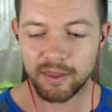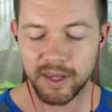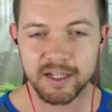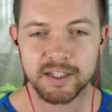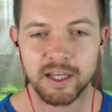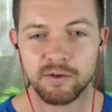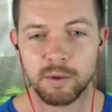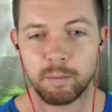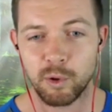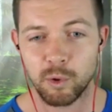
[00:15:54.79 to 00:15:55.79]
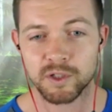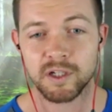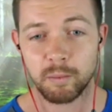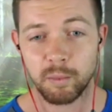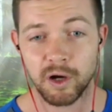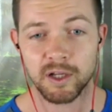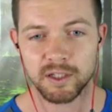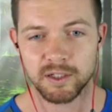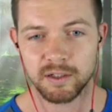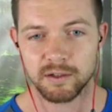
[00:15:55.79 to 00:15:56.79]
things that are important and
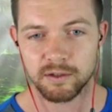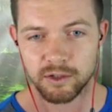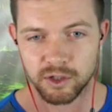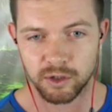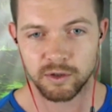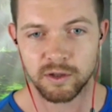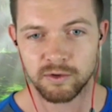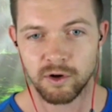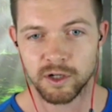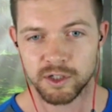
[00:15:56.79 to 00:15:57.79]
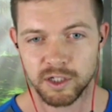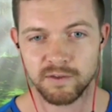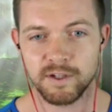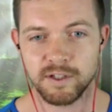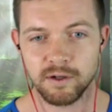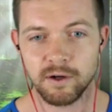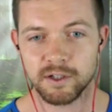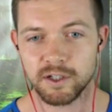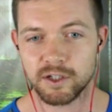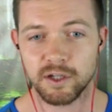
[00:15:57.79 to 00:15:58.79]
pertinent to the neurology and the
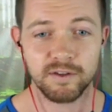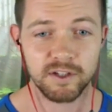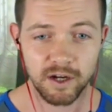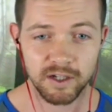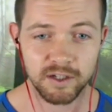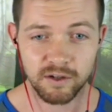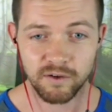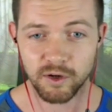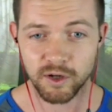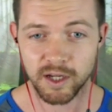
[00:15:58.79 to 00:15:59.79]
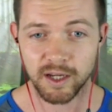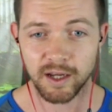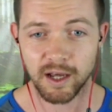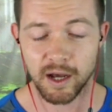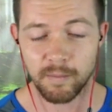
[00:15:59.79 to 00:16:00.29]
physiology. So you've started off looking at